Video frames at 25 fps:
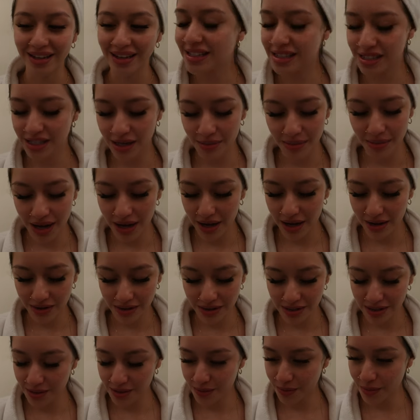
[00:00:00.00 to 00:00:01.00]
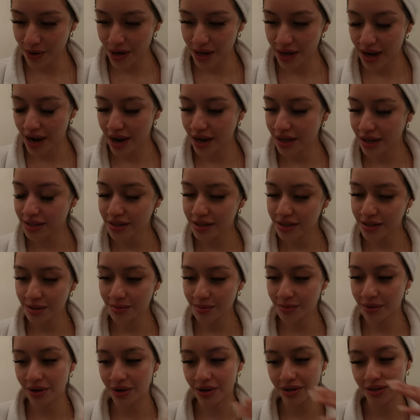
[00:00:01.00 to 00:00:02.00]
And somehow, some way, I ended
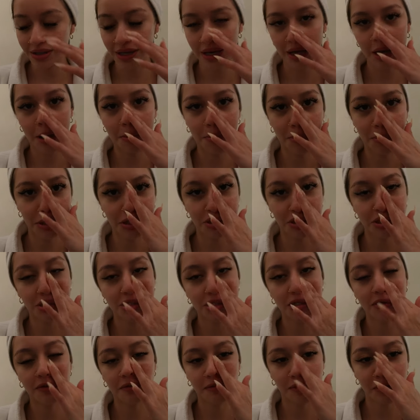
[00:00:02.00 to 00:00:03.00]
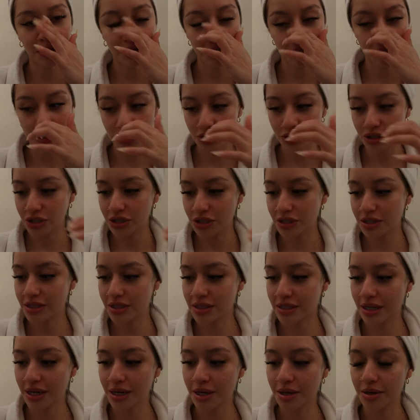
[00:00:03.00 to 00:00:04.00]
up on like a bunch of different
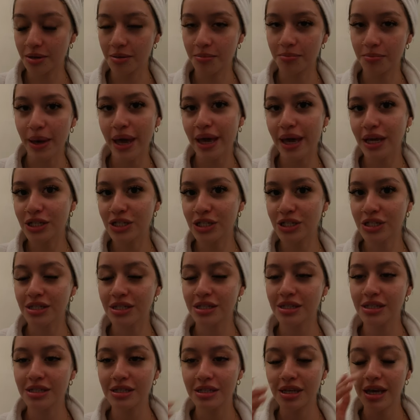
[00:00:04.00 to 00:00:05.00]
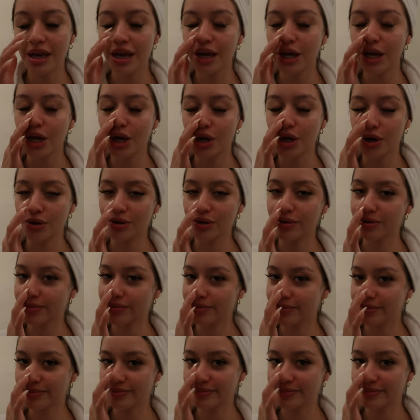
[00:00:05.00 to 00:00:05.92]
surgeons like pages, and girl,